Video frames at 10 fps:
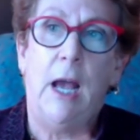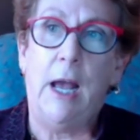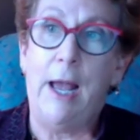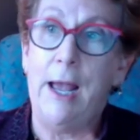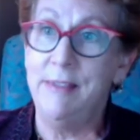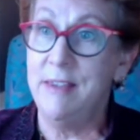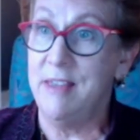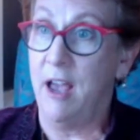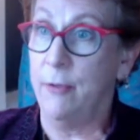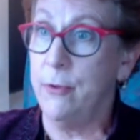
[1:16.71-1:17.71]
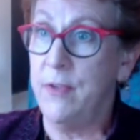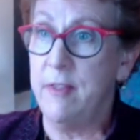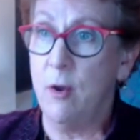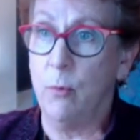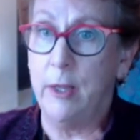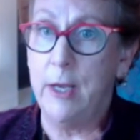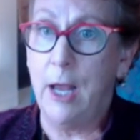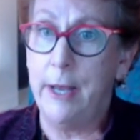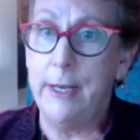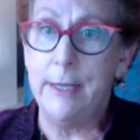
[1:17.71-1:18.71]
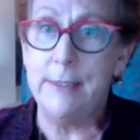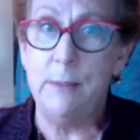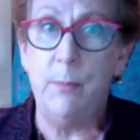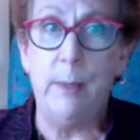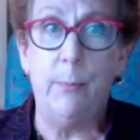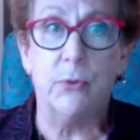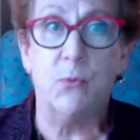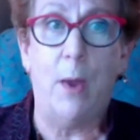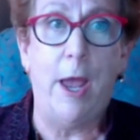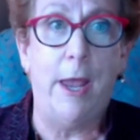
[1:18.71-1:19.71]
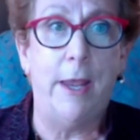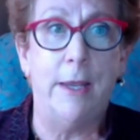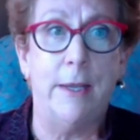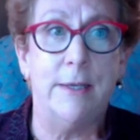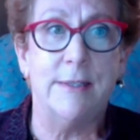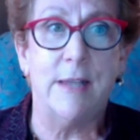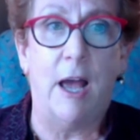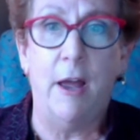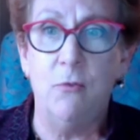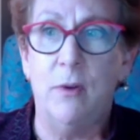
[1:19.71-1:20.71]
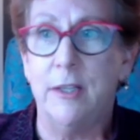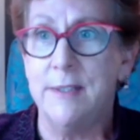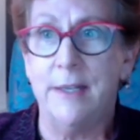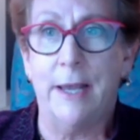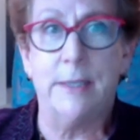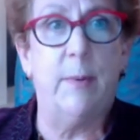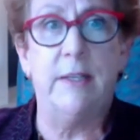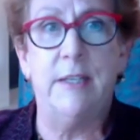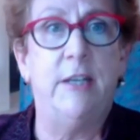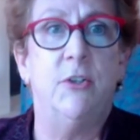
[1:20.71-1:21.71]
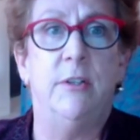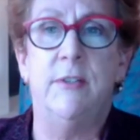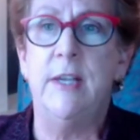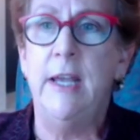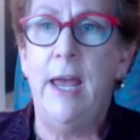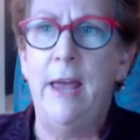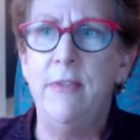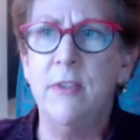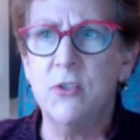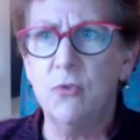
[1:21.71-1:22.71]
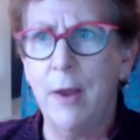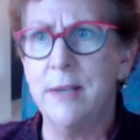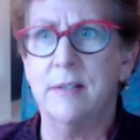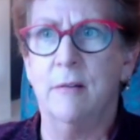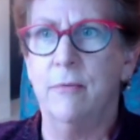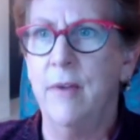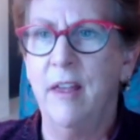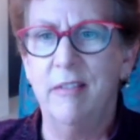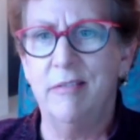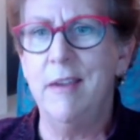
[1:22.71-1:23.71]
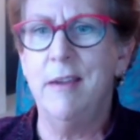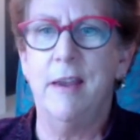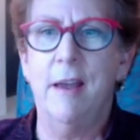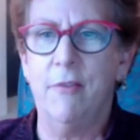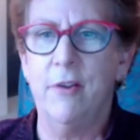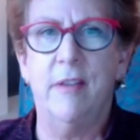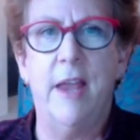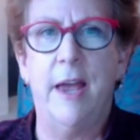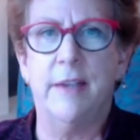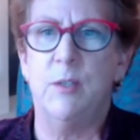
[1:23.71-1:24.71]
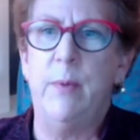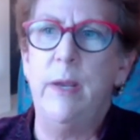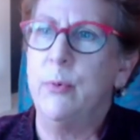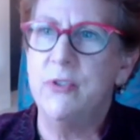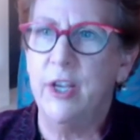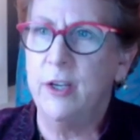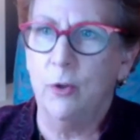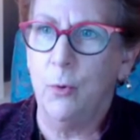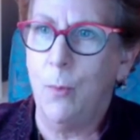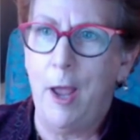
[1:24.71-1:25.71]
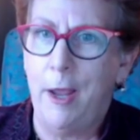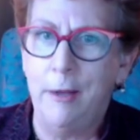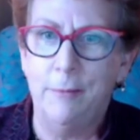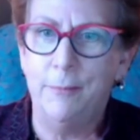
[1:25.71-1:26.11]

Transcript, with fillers: I think the other thing that really kind of gets in people's way is unrealistic expectations and the stress of thinking everything has to be a particular way.